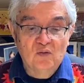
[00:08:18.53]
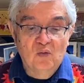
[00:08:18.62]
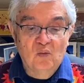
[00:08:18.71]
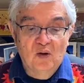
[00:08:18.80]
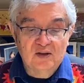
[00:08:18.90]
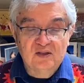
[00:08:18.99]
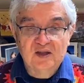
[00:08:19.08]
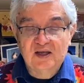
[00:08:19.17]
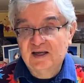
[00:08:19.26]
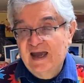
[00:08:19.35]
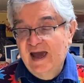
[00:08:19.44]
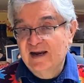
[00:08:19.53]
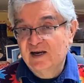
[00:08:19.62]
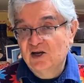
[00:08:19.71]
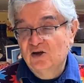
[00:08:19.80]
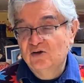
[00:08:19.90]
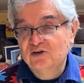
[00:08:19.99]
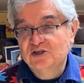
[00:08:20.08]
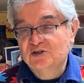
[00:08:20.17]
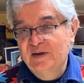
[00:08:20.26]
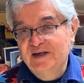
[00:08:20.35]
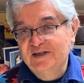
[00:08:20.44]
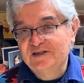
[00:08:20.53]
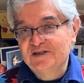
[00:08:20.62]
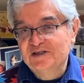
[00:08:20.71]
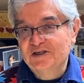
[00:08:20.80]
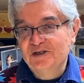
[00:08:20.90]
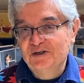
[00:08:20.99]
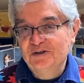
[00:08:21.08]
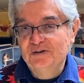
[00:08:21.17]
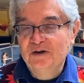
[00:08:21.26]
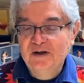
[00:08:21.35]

what the Canada Goose means to